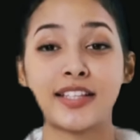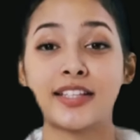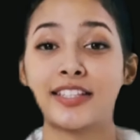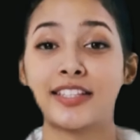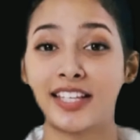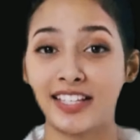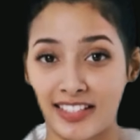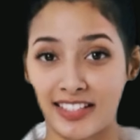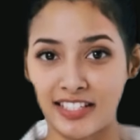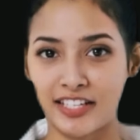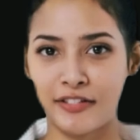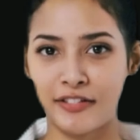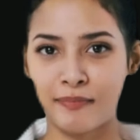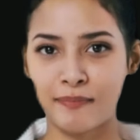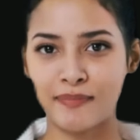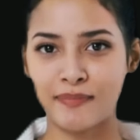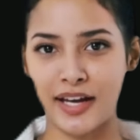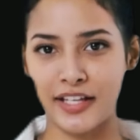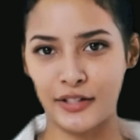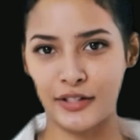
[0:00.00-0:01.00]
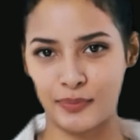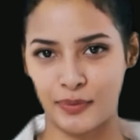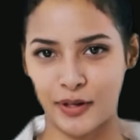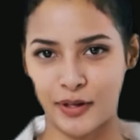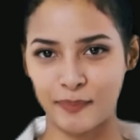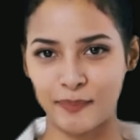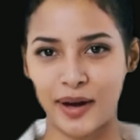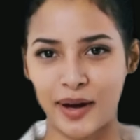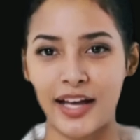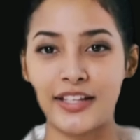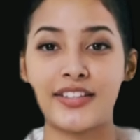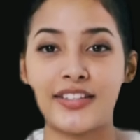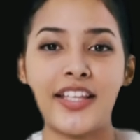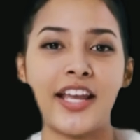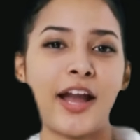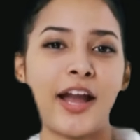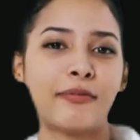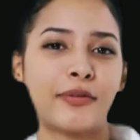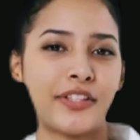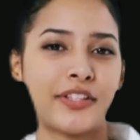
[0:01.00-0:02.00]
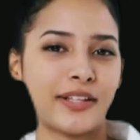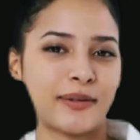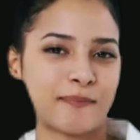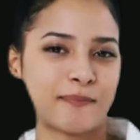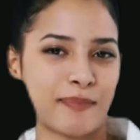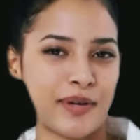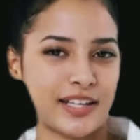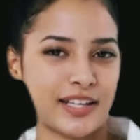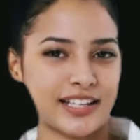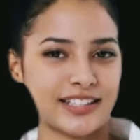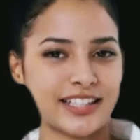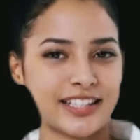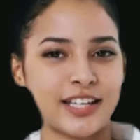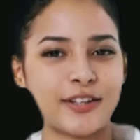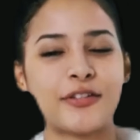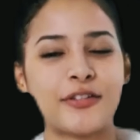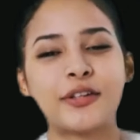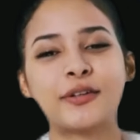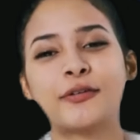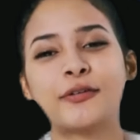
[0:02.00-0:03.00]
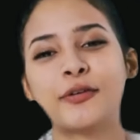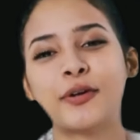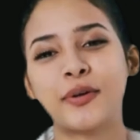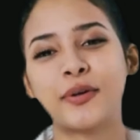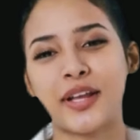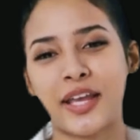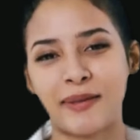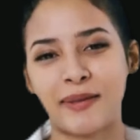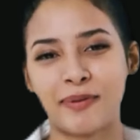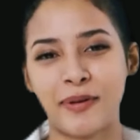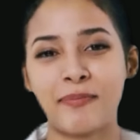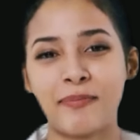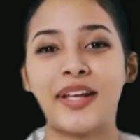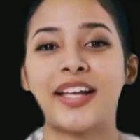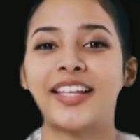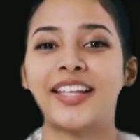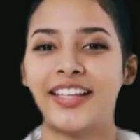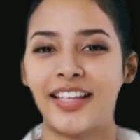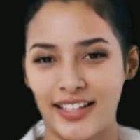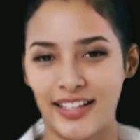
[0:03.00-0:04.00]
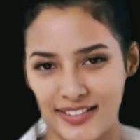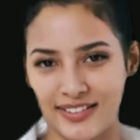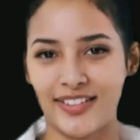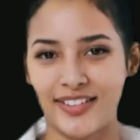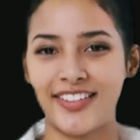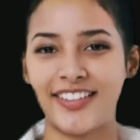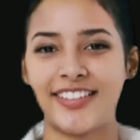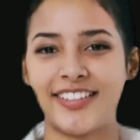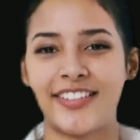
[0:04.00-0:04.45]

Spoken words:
This is much more pricey option, but it gives you full capabilities.